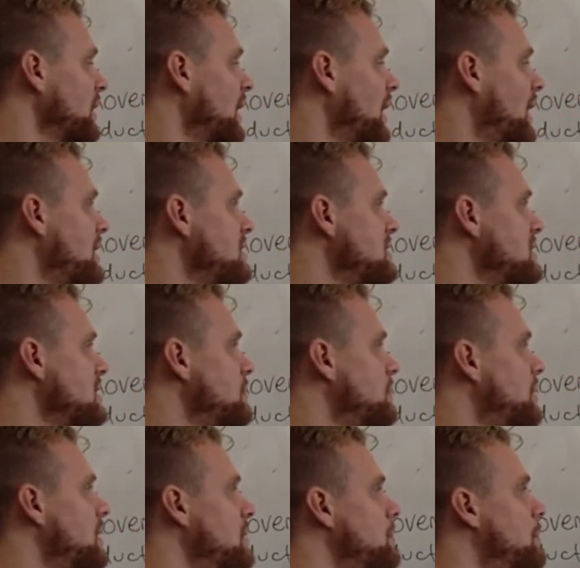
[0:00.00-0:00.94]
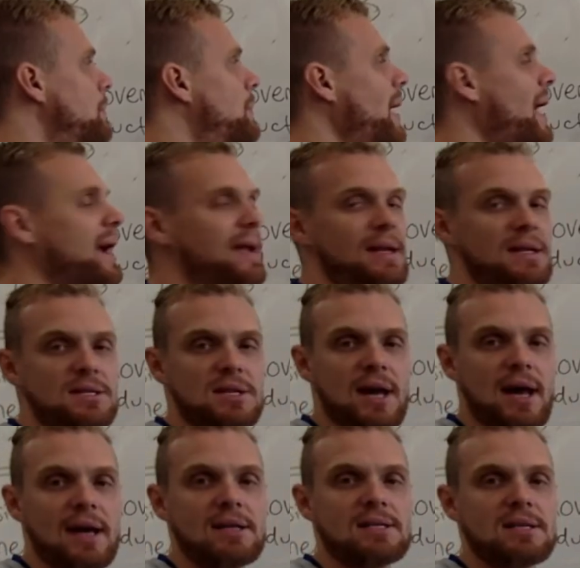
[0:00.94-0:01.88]
ADP back into
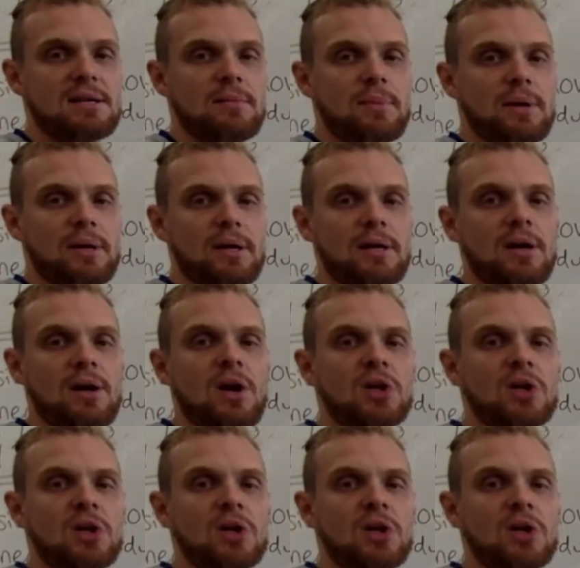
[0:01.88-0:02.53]
ATP